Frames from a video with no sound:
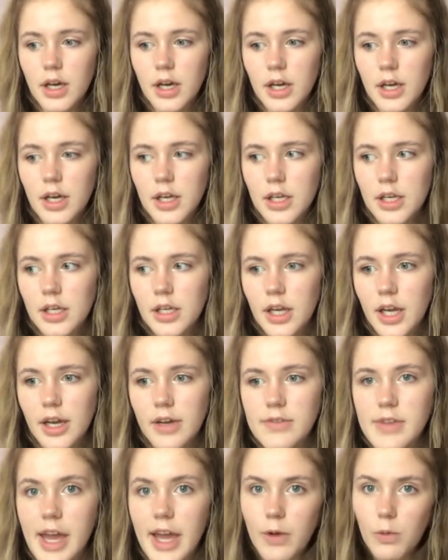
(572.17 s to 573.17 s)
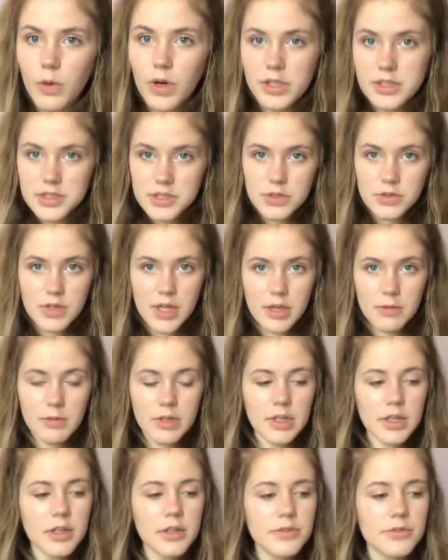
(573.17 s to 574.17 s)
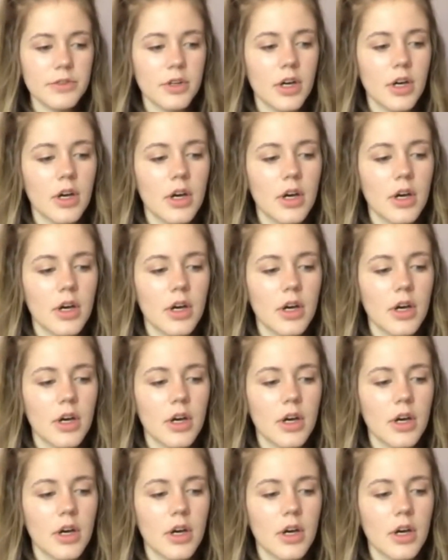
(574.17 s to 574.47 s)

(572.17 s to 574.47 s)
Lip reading: I have that I want to get rid of.